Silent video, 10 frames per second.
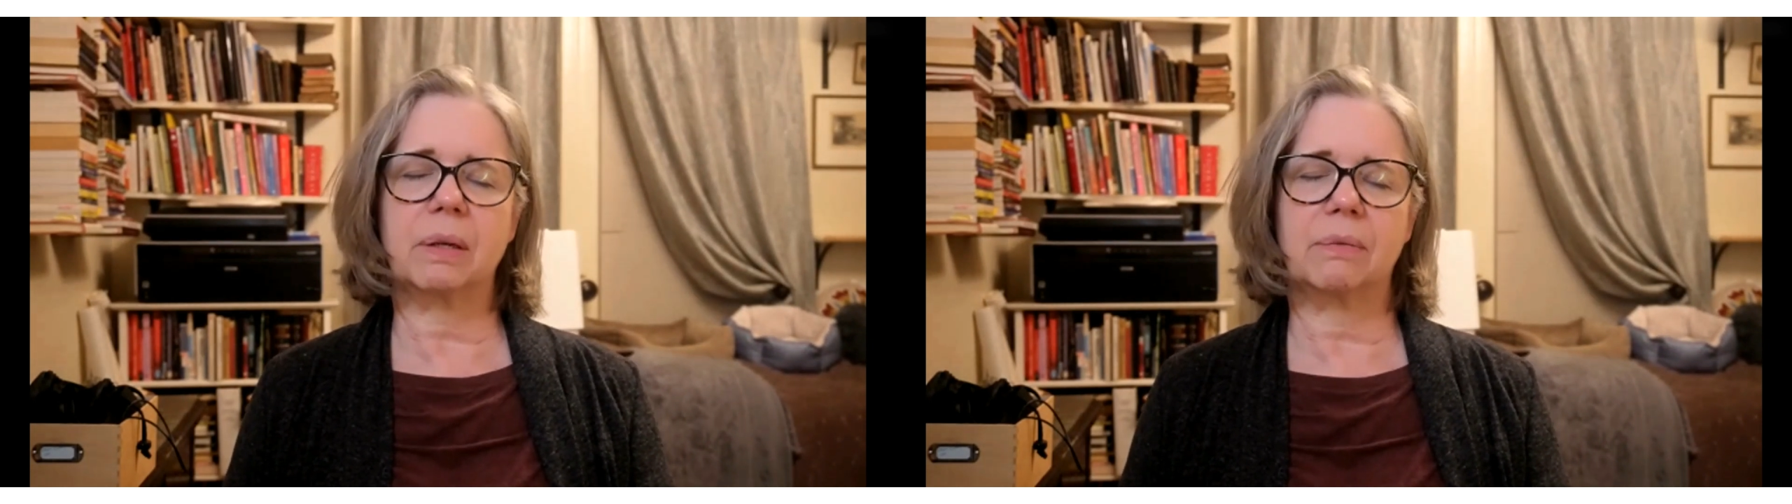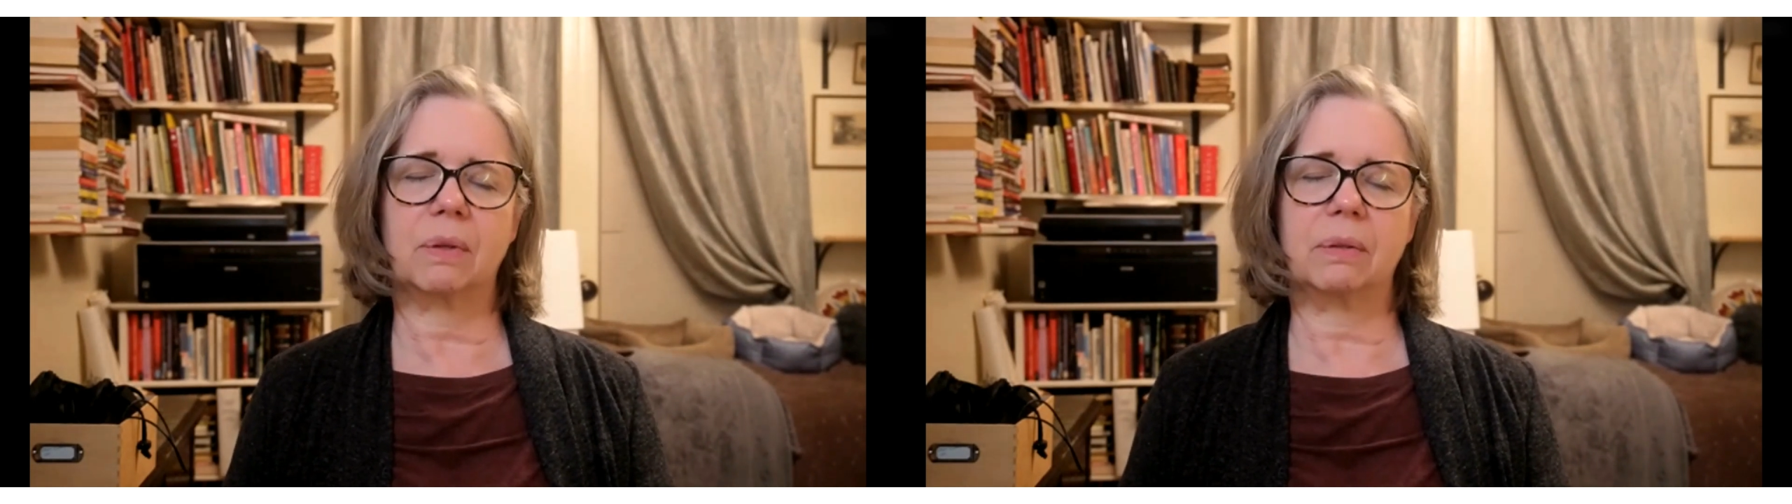
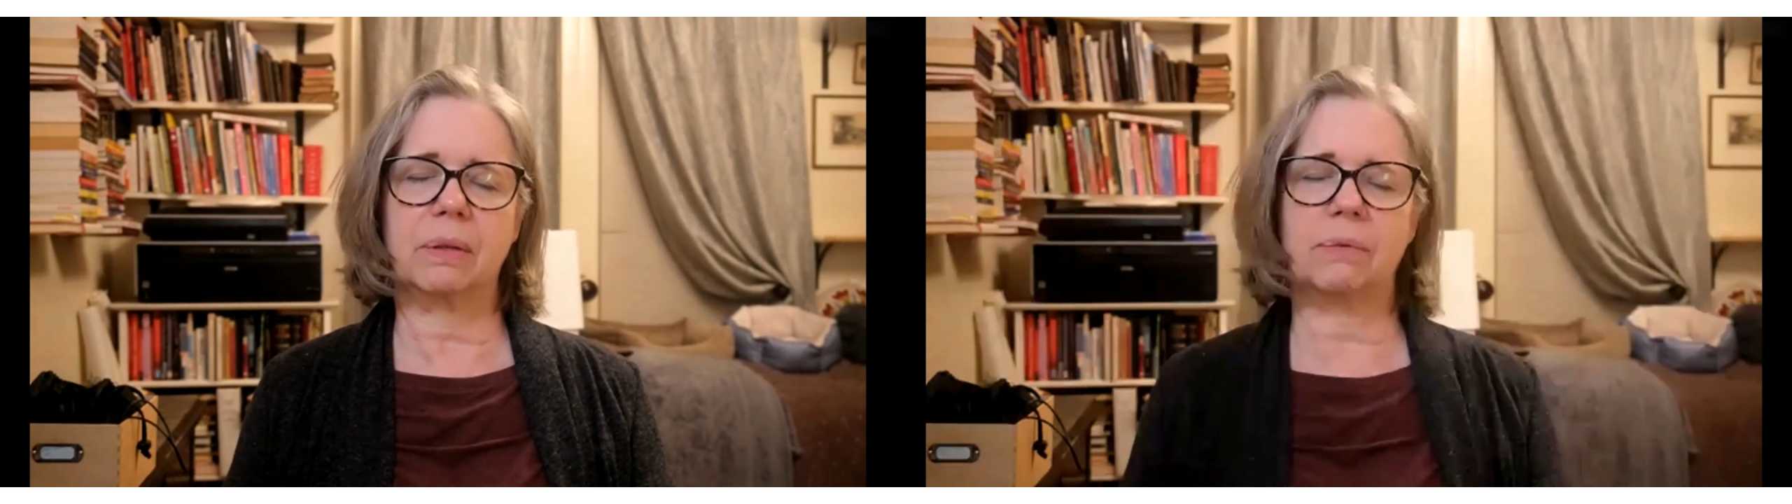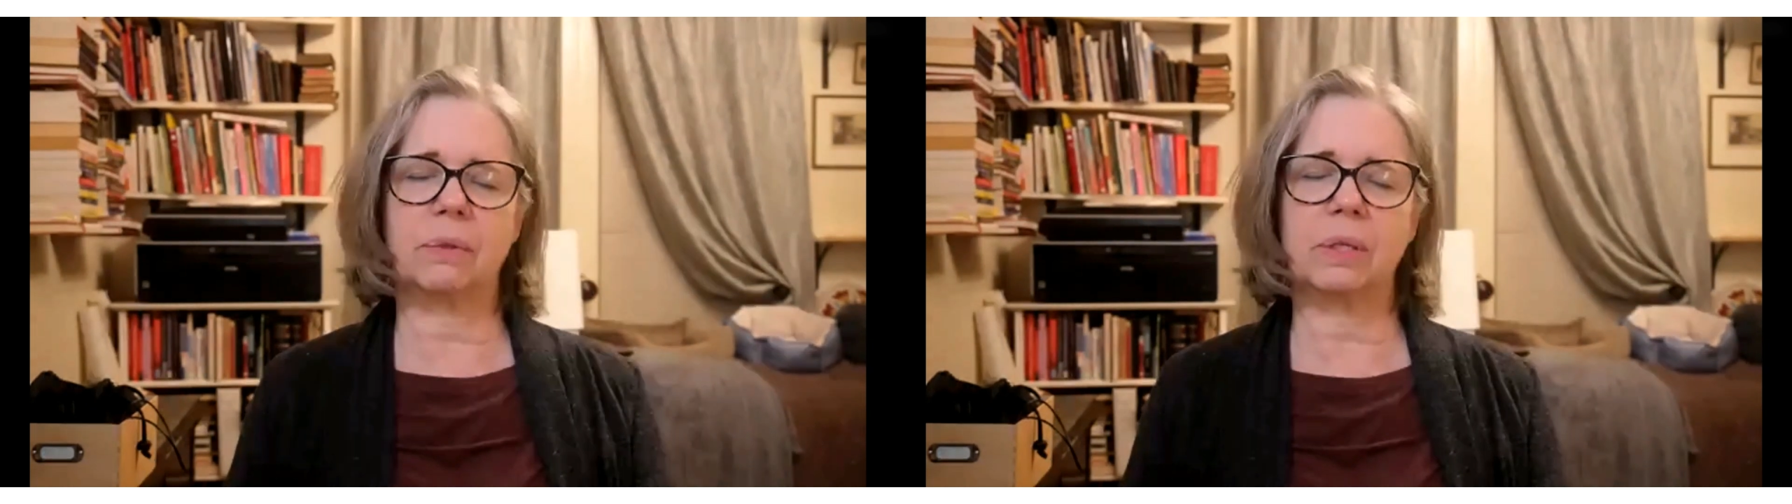of the
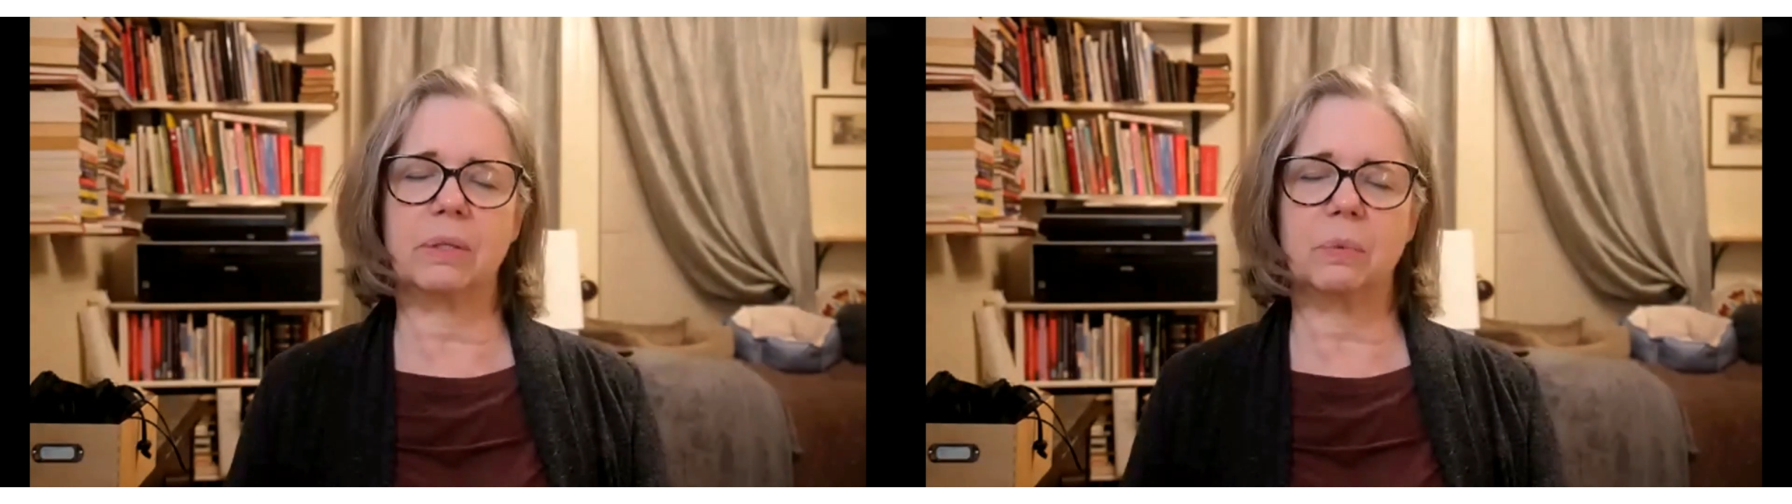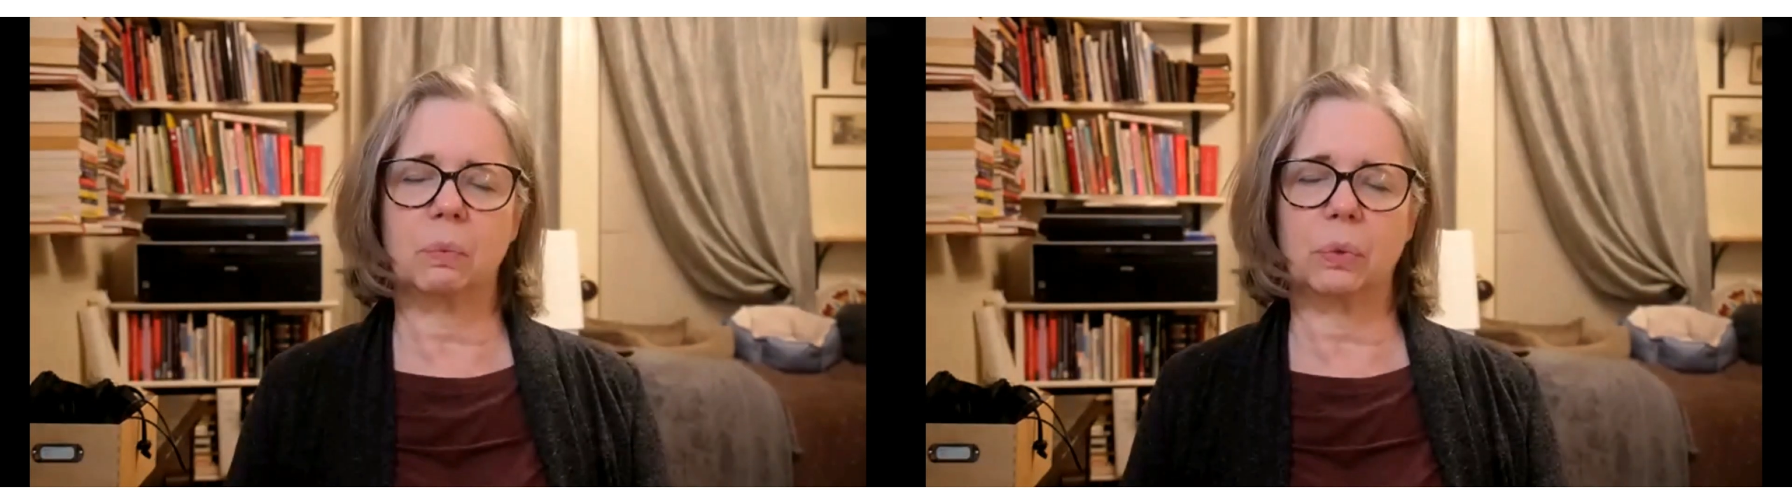liver
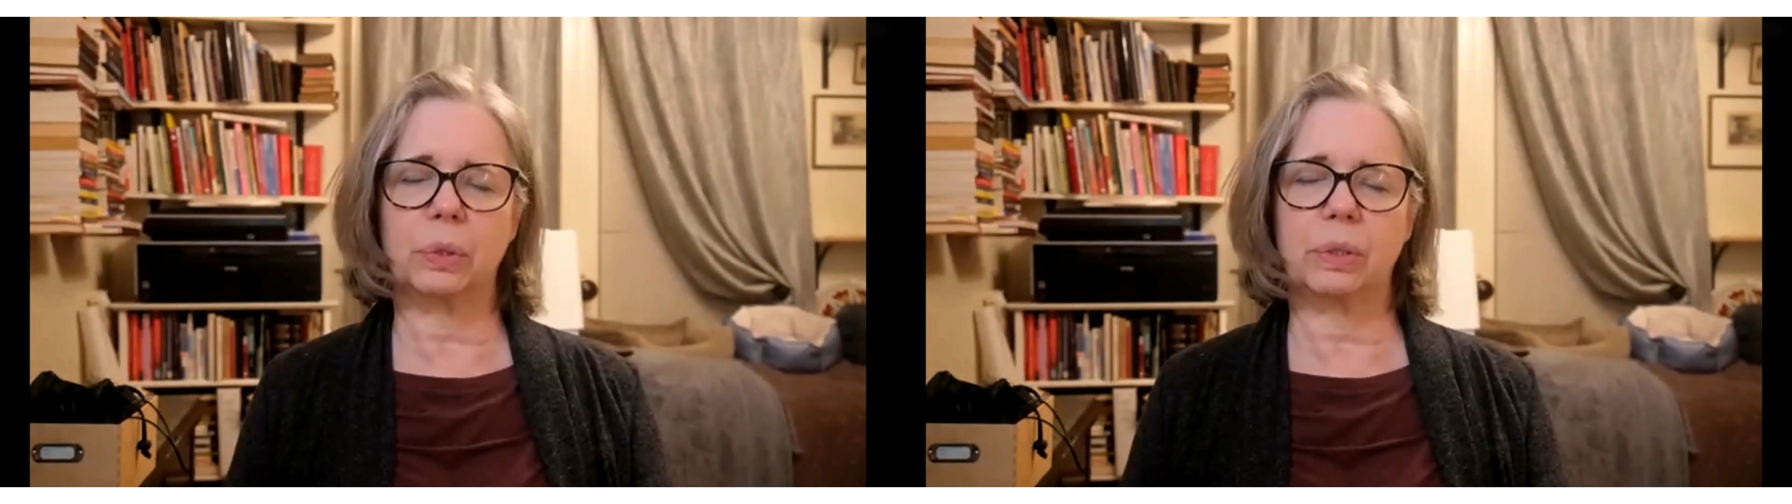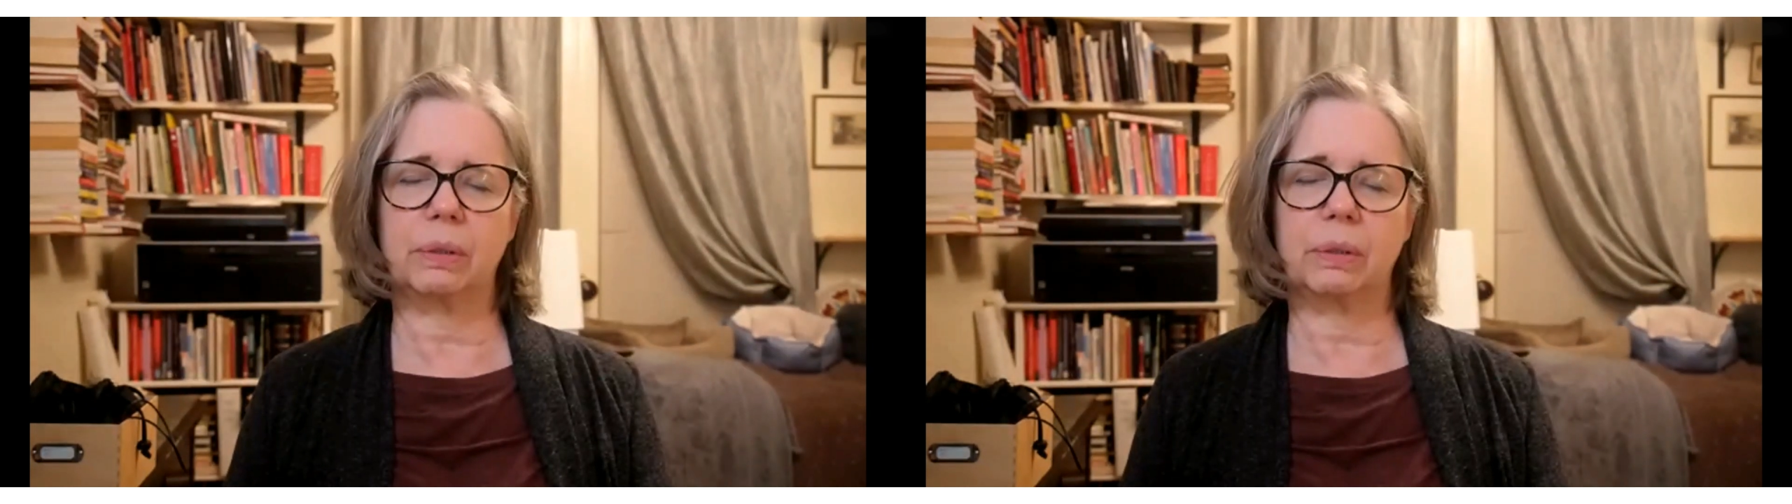is wood.